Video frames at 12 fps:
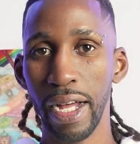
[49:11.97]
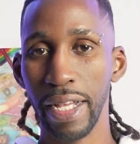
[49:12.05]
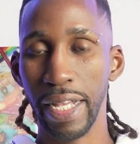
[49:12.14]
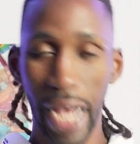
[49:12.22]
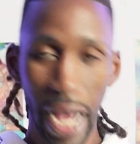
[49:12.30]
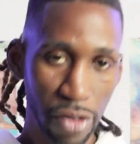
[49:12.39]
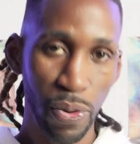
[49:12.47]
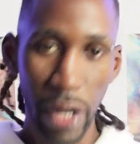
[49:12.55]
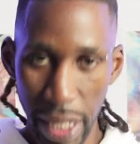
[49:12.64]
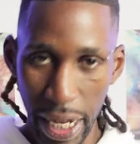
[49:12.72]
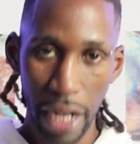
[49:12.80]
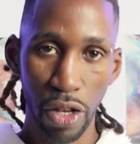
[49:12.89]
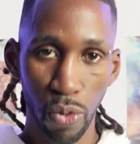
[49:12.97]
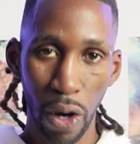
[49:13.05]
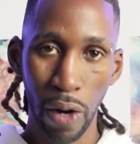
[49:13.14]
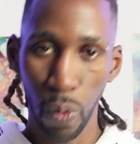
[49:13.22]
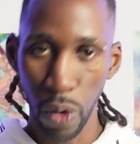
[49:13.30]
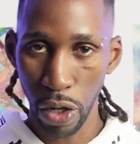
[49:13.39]
Yes, we could tell you
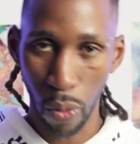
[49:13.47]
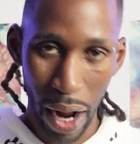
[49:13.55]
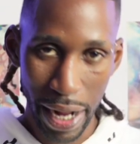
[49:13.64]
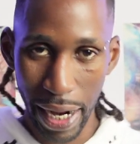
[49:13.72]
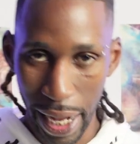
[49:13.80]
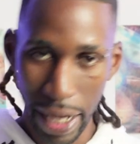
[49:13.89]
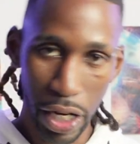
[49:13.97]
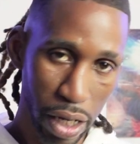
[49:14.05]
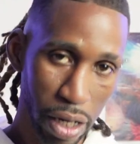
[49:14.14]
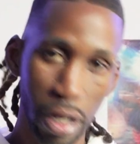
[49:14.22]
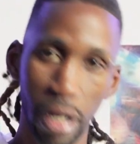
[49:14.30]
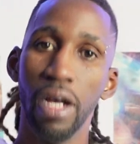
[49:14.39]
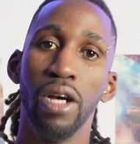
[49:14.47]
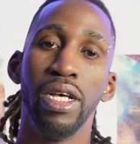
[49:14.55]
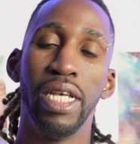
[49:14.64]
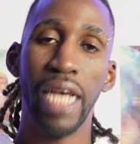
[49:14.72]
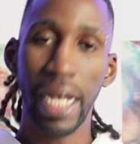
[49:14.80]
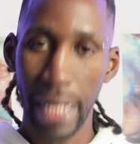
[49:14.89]
what the right agent.
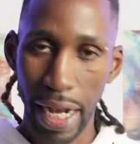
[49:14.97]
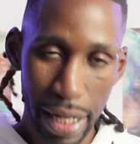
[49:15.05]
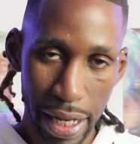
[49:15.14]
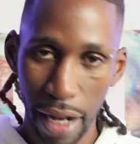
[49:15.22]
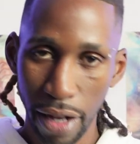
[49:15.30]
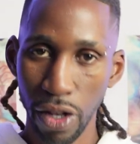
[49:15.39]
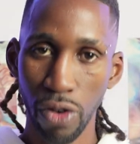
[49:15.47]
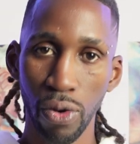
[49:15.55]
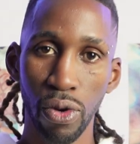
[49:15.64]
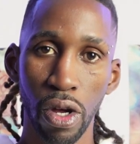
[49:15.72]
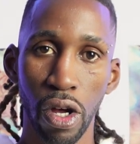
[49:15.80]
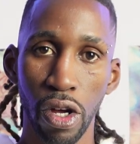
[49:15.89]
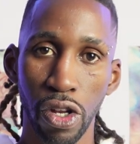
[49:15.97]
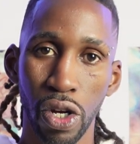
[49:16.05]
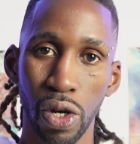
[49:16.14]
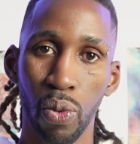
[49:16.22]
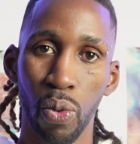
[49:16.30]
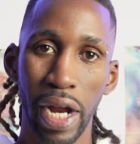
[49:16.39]
Yes, I could tell you
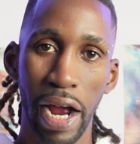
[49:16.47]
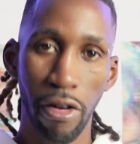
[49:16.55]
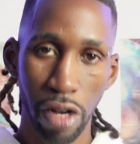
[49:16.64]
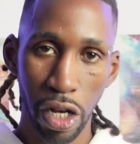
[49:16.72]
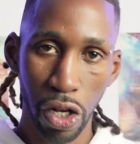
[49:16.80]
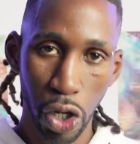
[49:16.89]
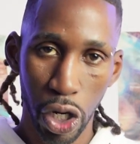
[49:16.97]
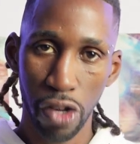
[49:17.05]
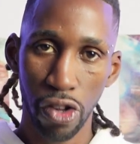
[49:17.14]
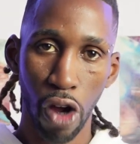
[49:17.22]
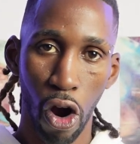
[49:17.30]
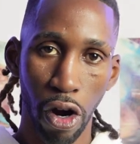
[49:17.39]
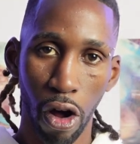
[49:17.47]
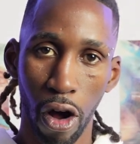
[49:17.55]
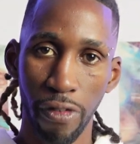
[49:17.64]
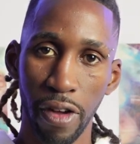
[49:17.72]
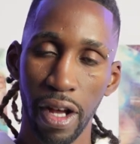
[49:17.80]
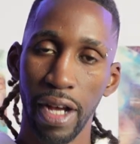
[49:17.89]
to what area you should start
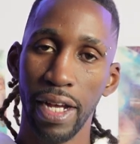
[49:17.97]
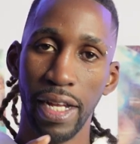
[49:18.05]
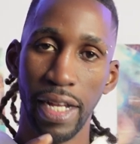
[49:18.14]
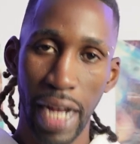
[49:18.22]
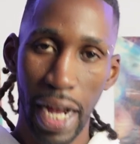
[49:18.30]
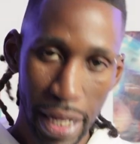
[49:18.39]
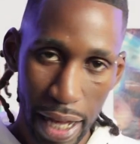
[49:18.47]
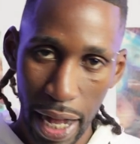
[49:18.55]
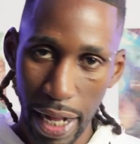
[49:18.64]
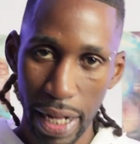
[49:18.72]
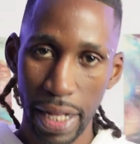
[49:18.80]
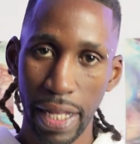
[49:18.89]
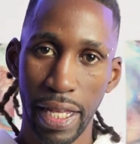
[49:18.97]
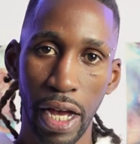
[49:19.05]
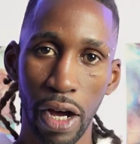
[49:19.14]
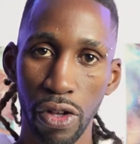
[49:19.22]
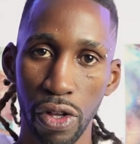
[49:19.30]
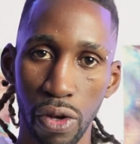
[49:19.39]
off. Yes, I can
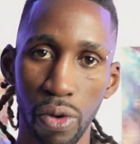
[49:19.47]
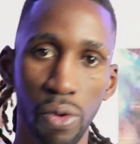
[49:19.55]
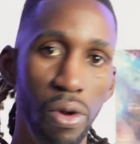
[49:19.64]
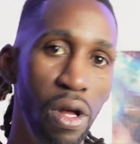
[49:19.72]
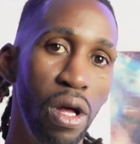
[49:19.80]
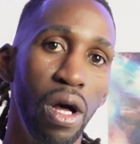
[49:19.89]
tell you